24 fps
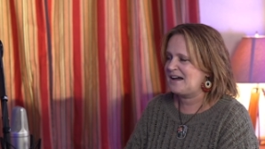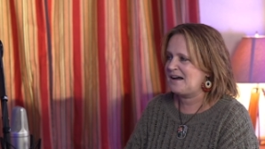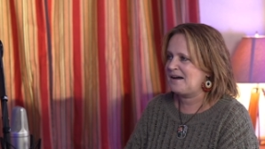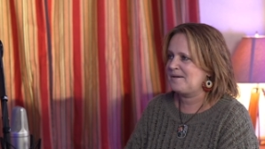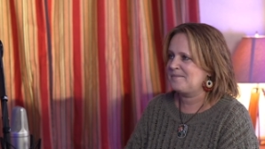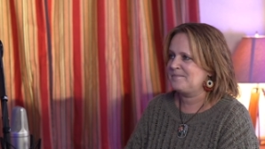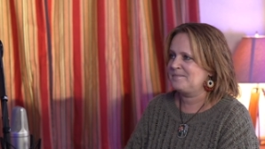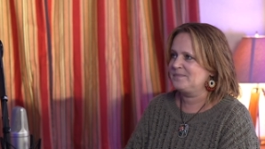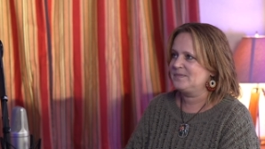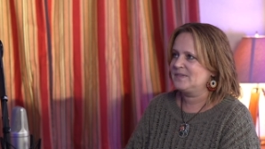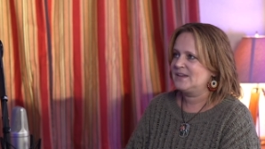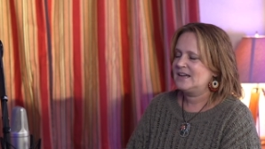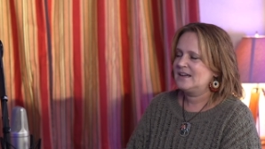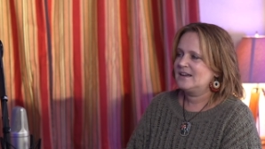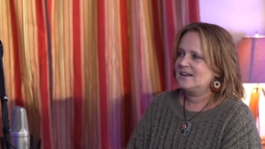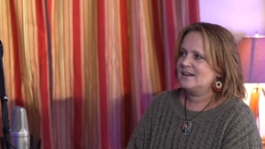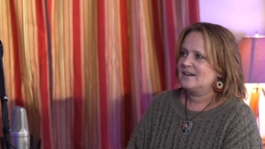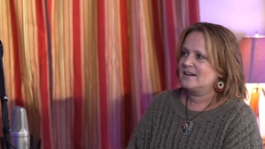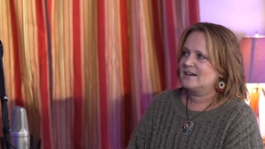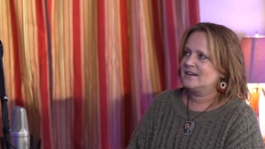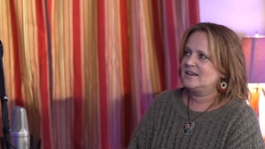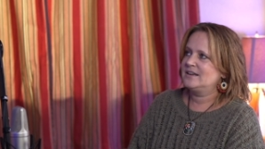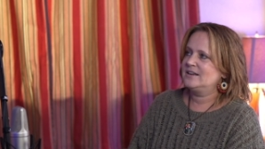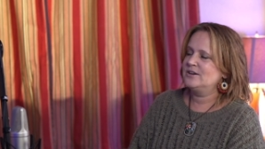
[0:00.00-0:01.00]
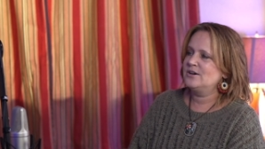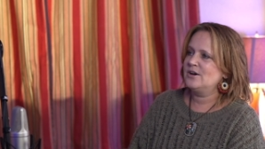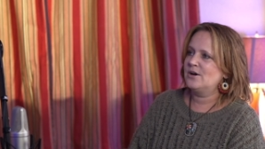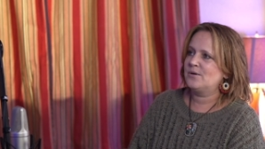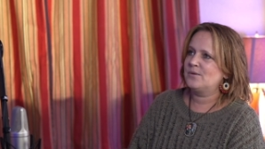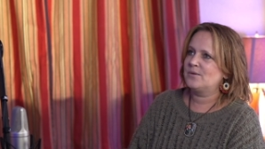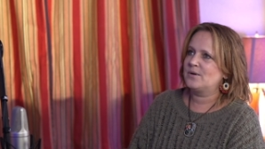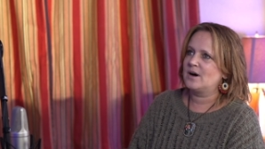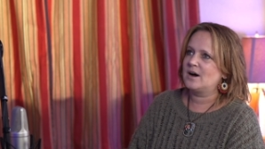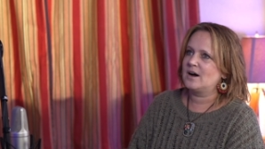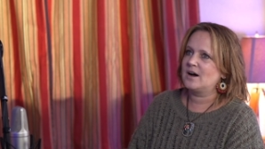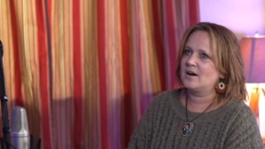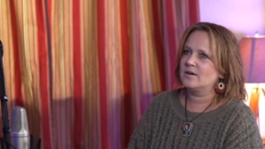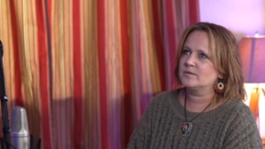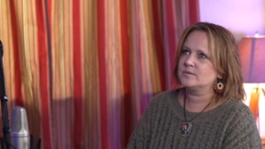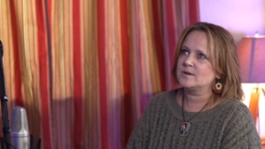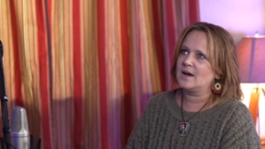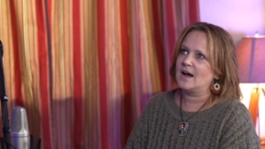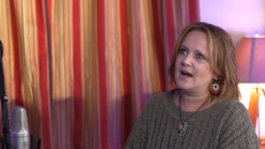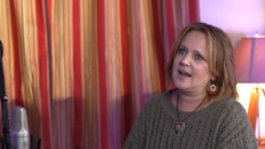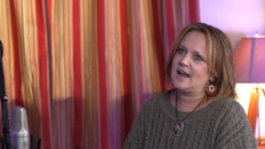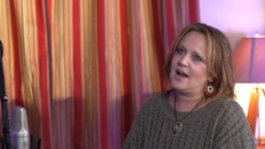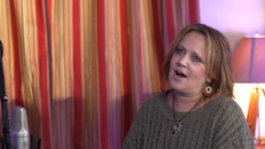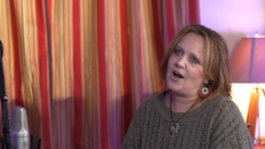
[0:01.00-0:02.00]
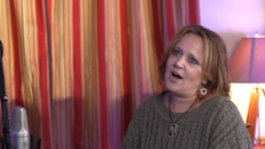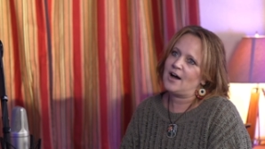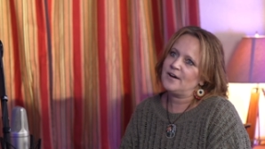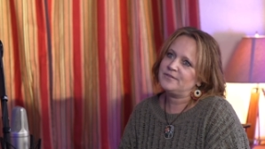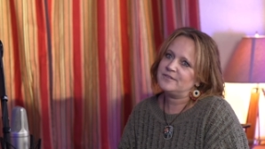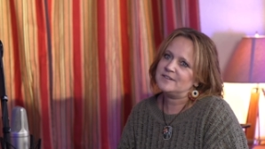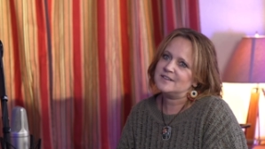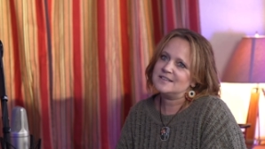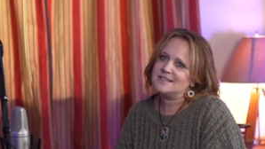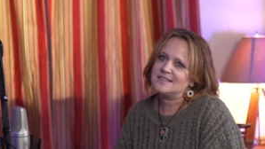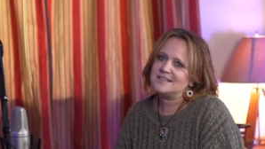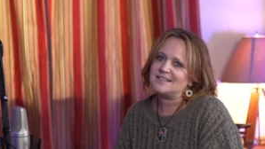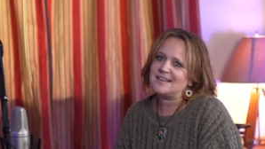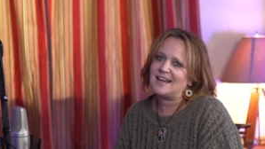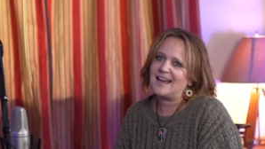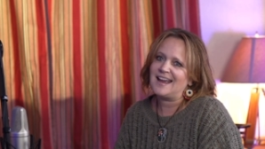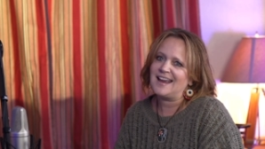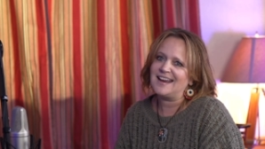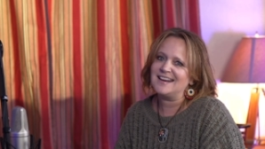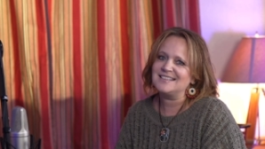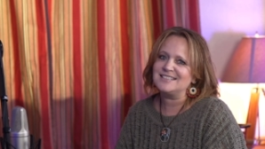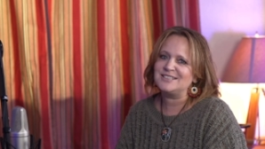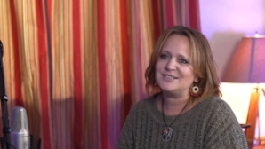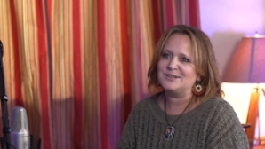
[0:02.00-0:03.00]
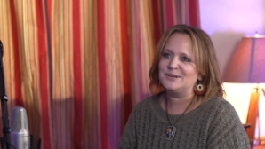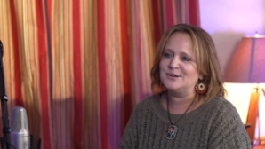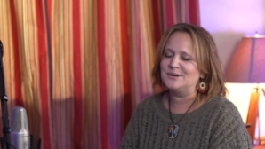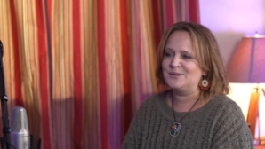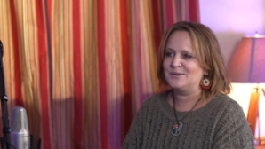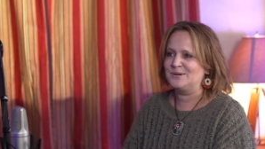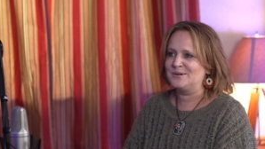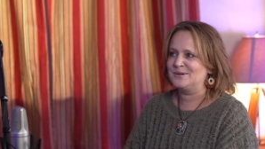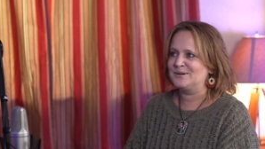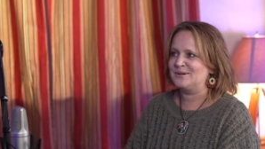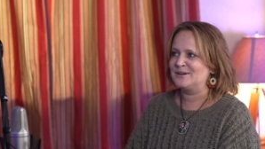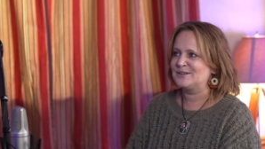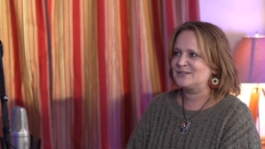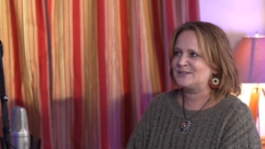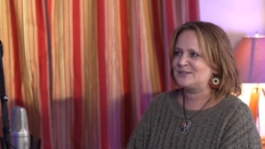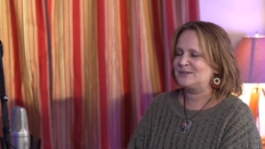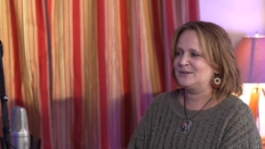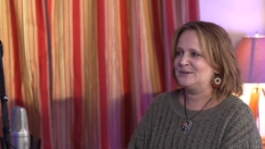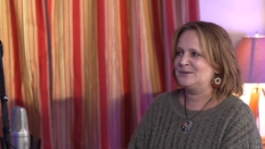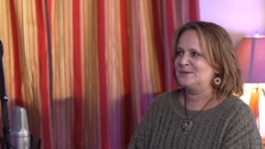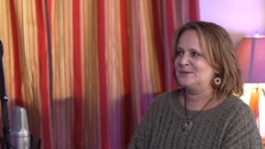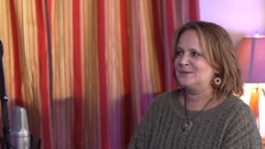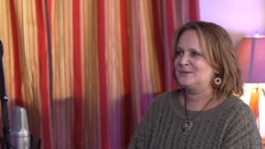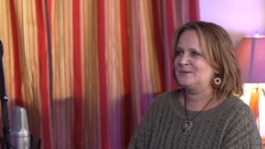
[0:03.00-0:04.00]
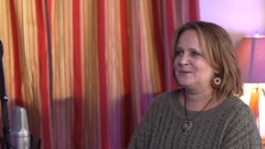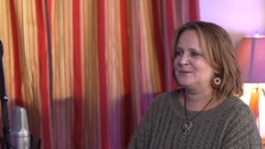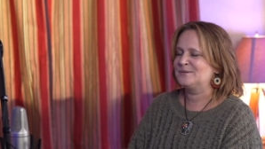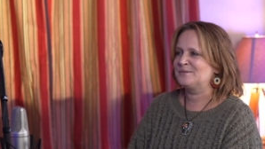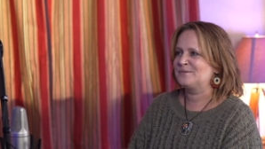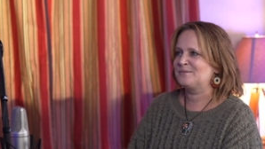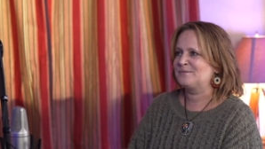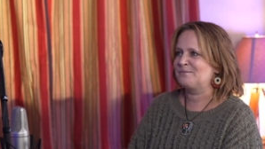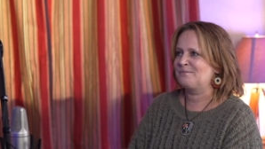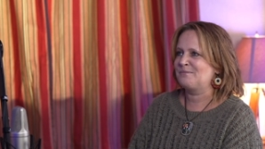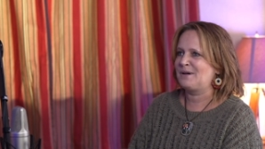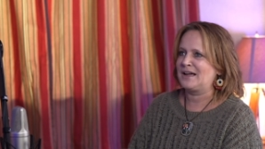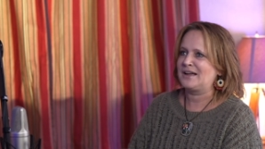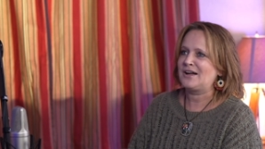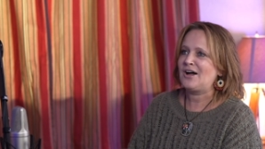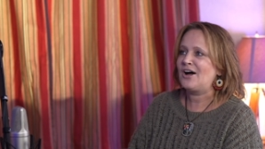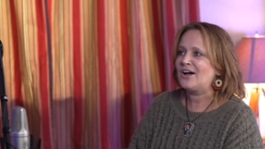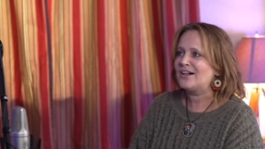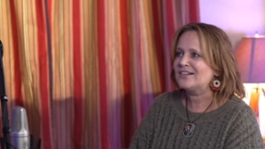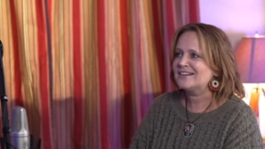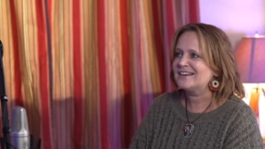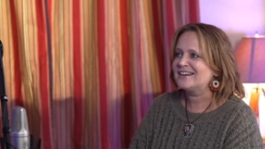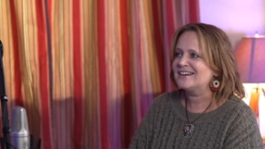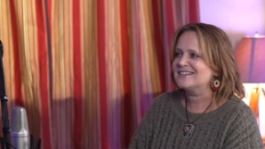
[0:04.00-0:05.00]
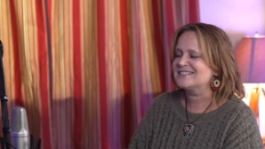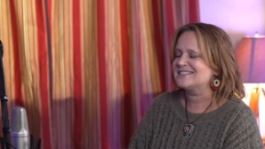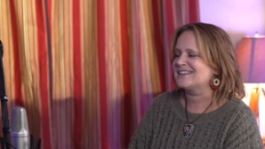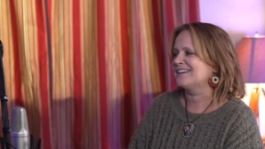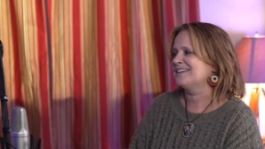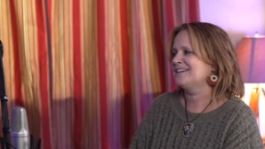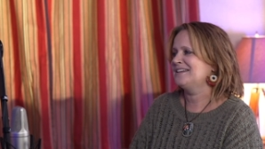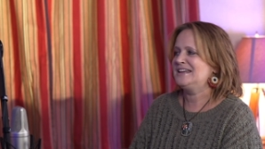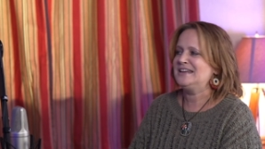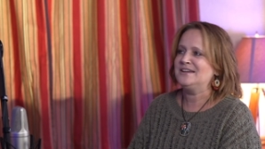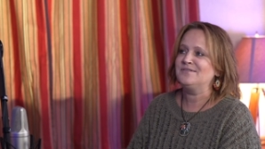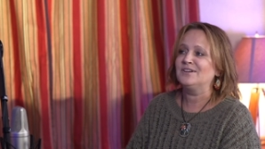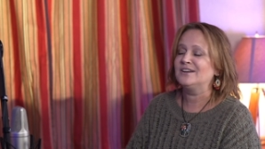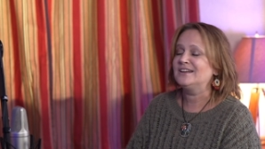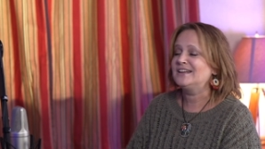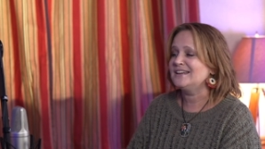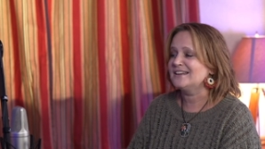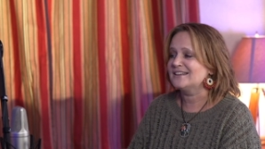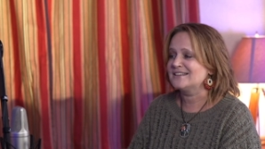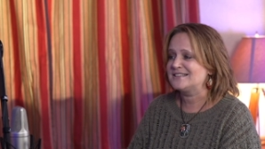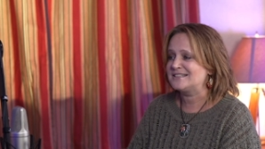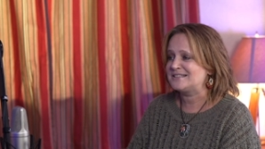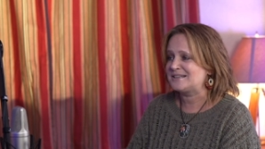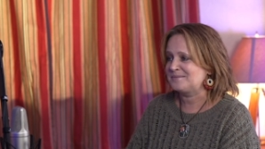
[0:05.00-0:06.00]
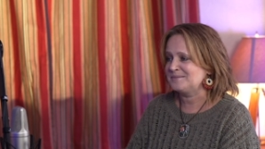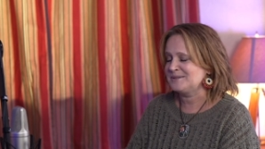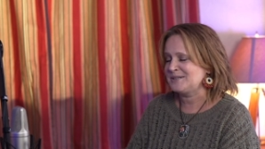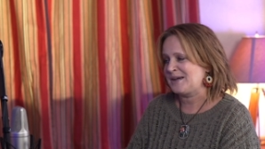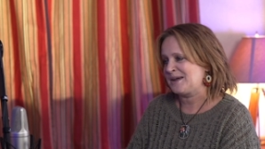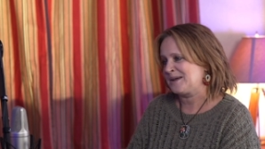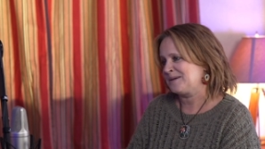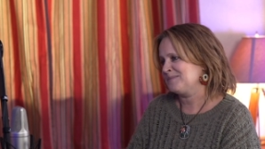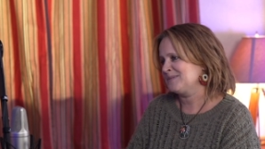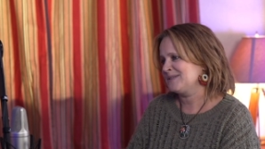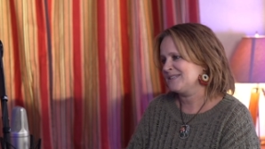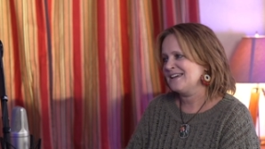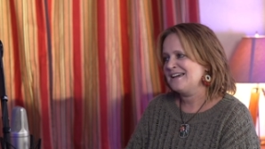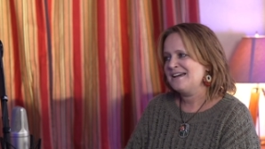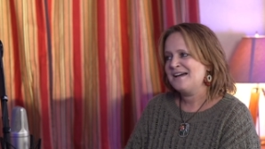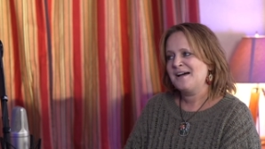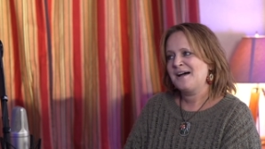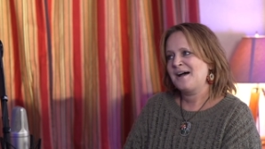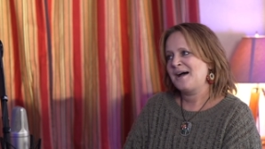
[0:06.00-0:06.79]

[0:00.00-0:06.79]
Um, you know, I often say to to my colleagues and even kids mm-hmm. sometimes,